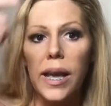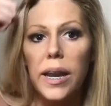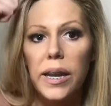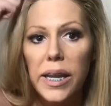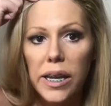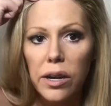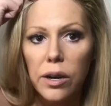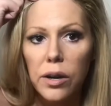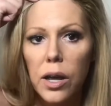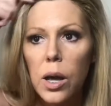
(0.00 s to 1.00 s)
It
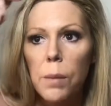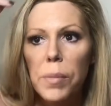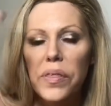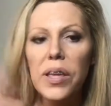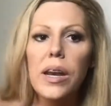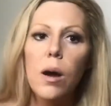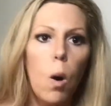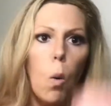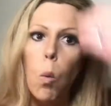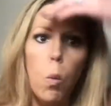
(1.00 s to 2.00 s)
adhered, but then
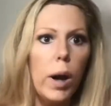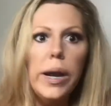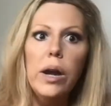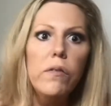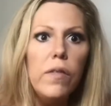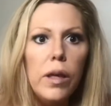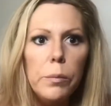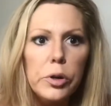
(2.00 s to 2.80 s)
one hair flip